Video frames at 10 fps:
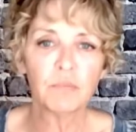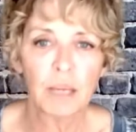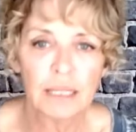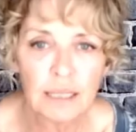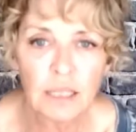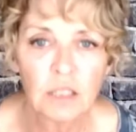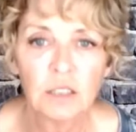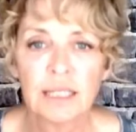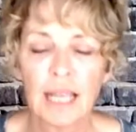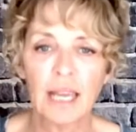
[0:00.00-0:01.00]

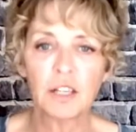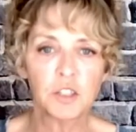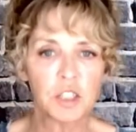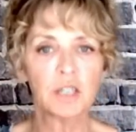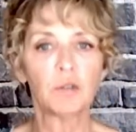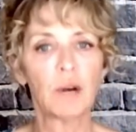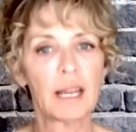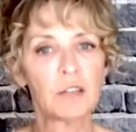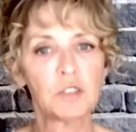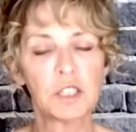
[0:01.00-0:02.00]
Pentacles energy
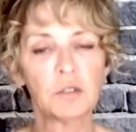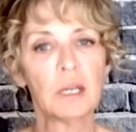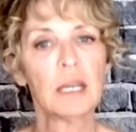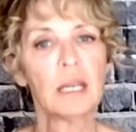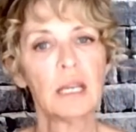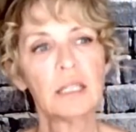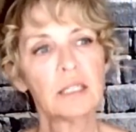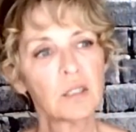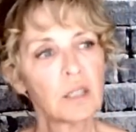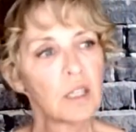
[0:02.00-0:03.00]
around you.
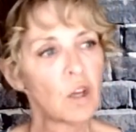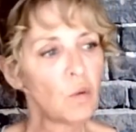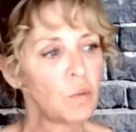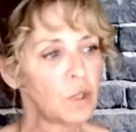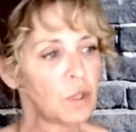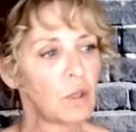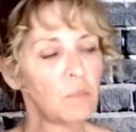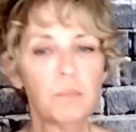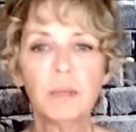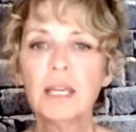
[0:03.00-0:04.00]
So, you know,
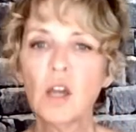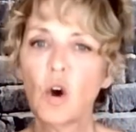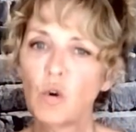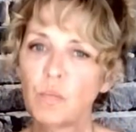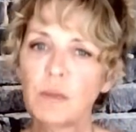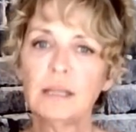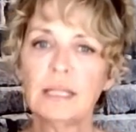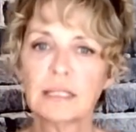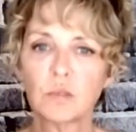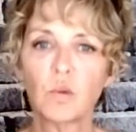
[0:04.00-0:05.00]
be open
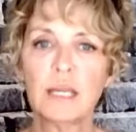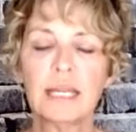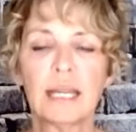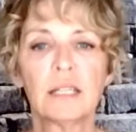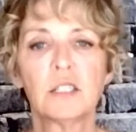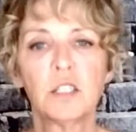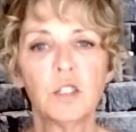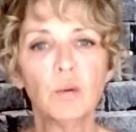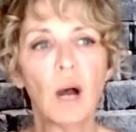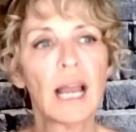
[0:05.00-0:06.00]
this weekend
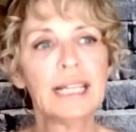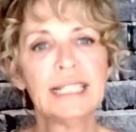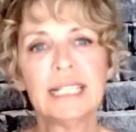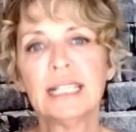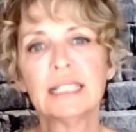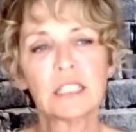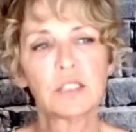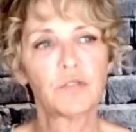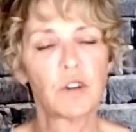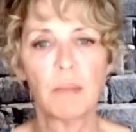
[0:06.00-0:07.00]
to ideas
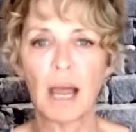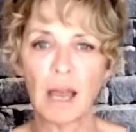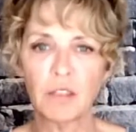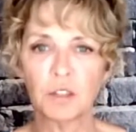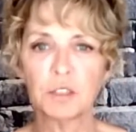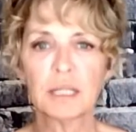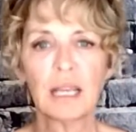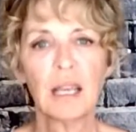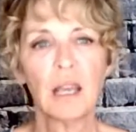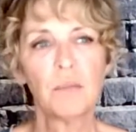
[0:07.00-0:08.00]
from others.
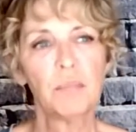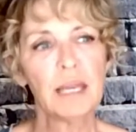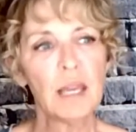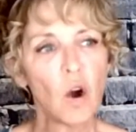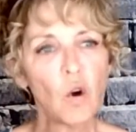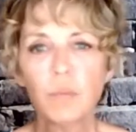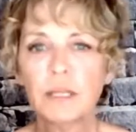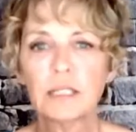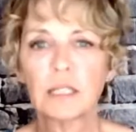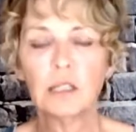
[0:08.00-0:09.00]
Be
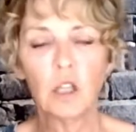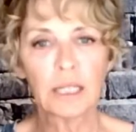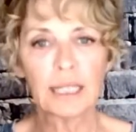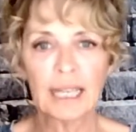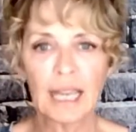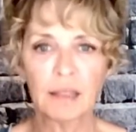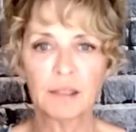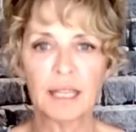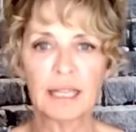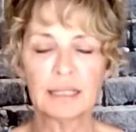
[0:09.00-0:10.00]
open to looking at
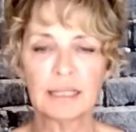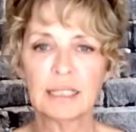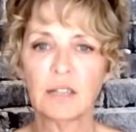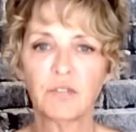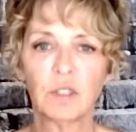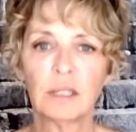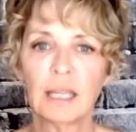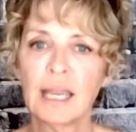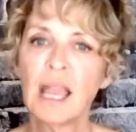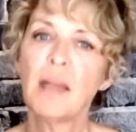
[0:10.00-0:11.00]
things
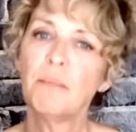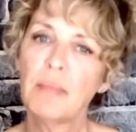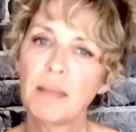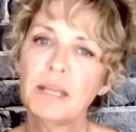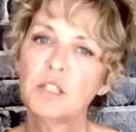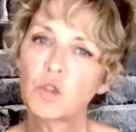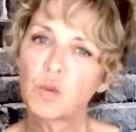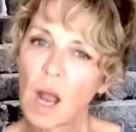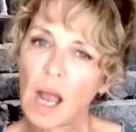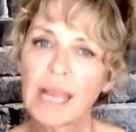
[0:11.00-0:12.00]
differently, maybe
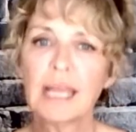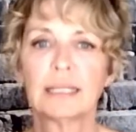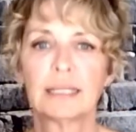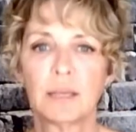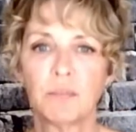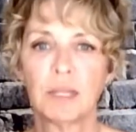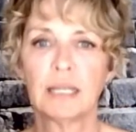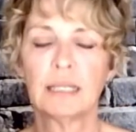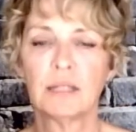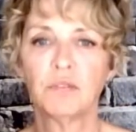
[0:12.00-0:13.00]
trying
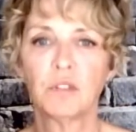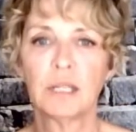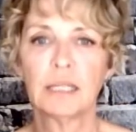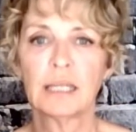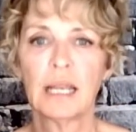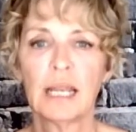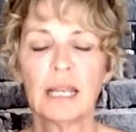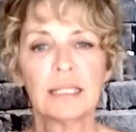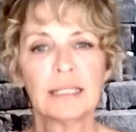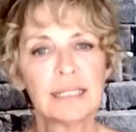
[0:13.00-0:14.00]
something different.
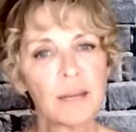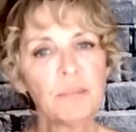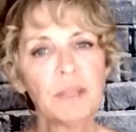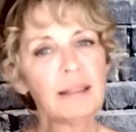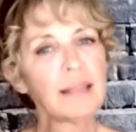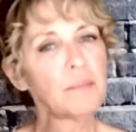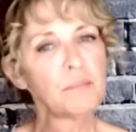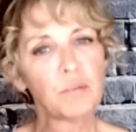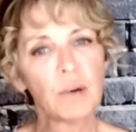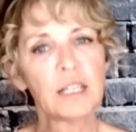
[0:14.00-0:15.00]
Something that
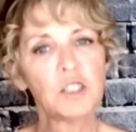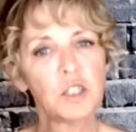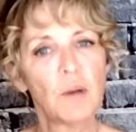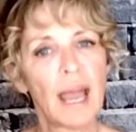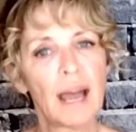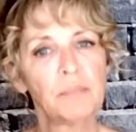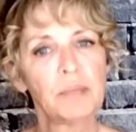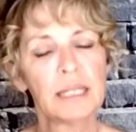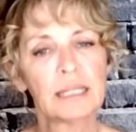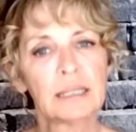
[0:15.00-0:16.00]
brings you
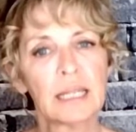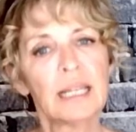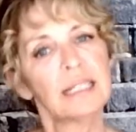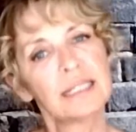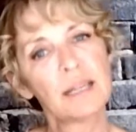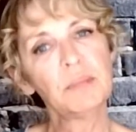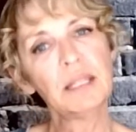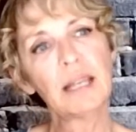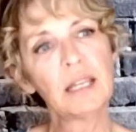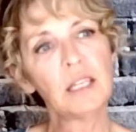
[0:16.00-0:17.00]
happiness.
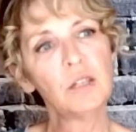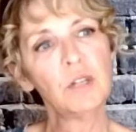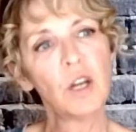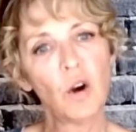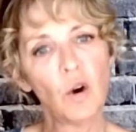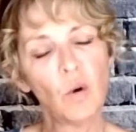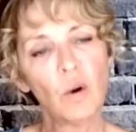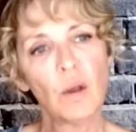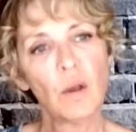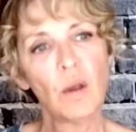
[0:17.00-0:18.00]
Something that you know
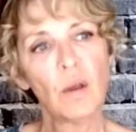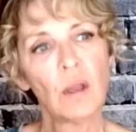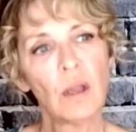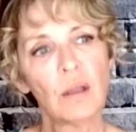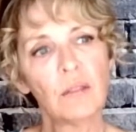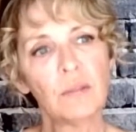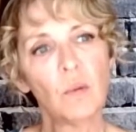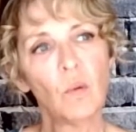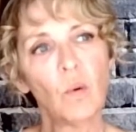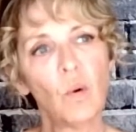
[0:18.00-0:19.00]

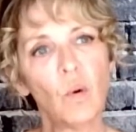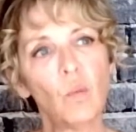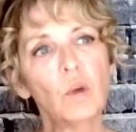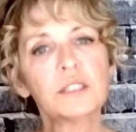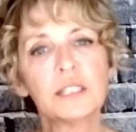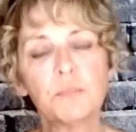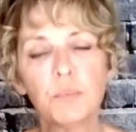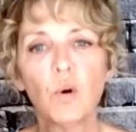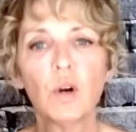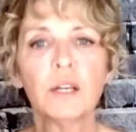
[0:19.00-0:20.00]
will
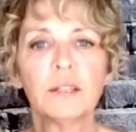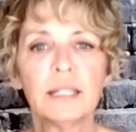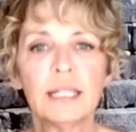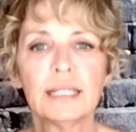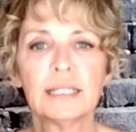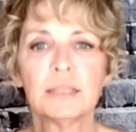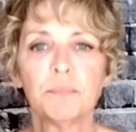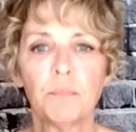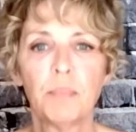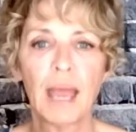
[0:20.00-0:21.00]
support this
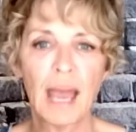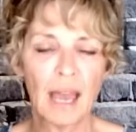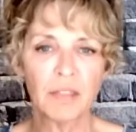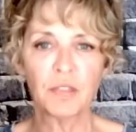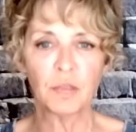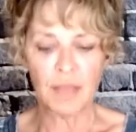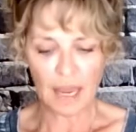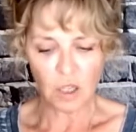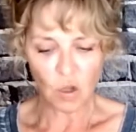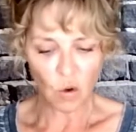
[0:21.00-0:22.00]
path
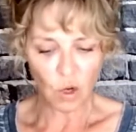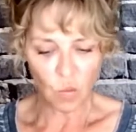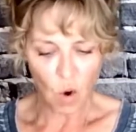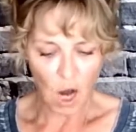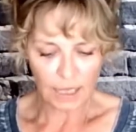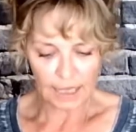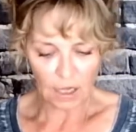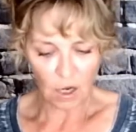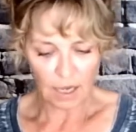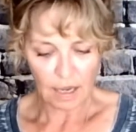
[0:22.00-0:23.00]
that you're walking
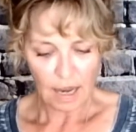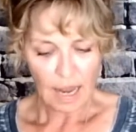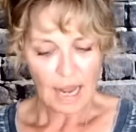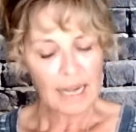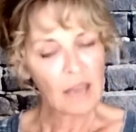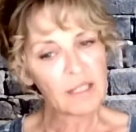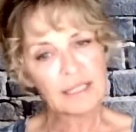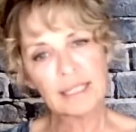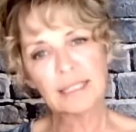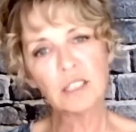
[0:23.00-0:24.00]
on. Now,
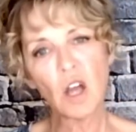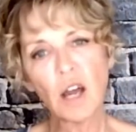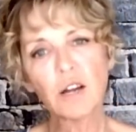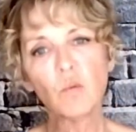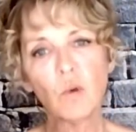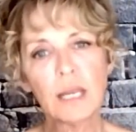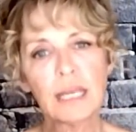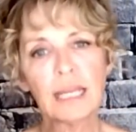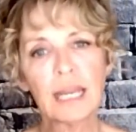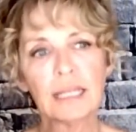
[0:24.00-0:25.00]
this is not a
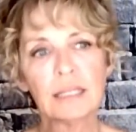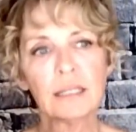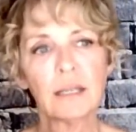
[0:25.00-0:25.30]
weekend